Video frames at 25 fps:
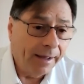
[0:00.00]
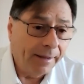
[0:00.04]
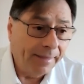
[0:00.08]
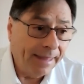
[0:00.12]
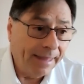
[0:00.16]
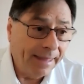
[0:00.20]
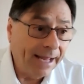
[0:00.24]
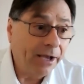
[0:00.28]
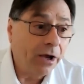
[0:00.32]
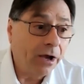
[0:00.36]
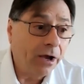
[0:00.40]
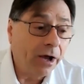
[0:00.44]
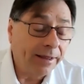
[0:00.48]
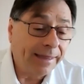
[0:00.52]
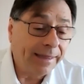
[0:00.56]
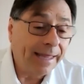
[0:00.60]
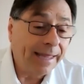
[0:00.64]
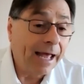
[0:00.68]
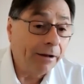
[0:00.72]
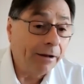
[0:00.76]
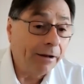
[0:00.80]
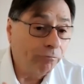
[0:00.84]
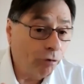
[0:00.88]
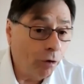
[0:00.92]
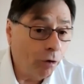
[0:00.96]
They cut
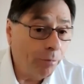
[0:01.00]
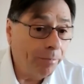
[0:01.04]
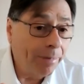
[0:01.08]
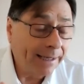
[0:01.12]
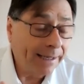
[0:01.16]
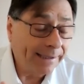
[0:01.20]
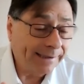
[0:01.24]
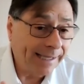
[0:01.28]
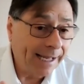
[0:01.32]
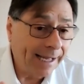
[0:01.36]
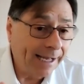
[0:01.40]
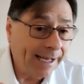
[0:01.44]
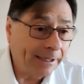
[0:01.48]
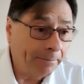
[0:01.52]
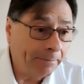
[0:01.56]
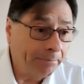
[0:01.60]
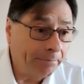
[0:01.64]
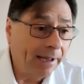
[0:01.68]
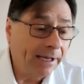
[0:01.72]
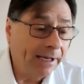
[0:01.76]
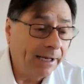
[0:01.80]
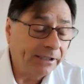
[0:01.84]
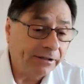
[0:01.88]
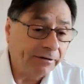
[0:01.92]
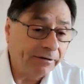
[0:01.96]
down, robots take the
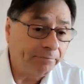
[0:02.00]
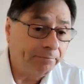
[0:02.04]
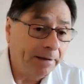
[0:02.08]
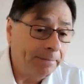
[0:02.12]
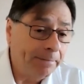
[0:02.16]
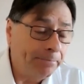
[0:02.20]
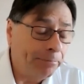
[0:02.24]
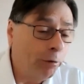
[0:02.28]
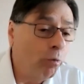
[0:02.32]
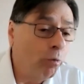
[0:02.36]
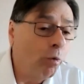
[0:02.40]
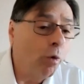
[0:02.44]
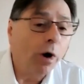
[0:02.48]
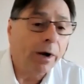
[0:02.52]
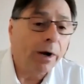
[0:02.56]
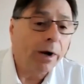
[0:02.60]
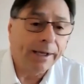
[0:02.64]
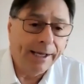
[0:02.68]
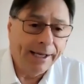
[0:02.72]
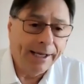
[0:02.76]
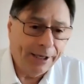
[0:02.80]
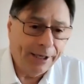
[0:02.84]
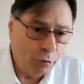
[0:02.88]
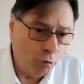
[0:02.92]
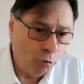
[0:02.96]
place of people
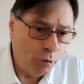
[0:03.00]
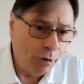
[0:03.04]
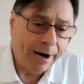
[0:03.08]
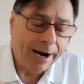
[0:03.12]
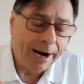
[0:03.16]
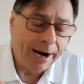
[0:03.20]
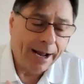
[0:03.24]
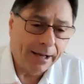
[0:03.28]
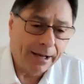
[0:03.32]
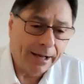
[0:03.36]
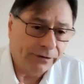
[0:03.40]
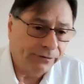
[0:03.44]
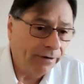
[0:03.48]
walking in a warehouse.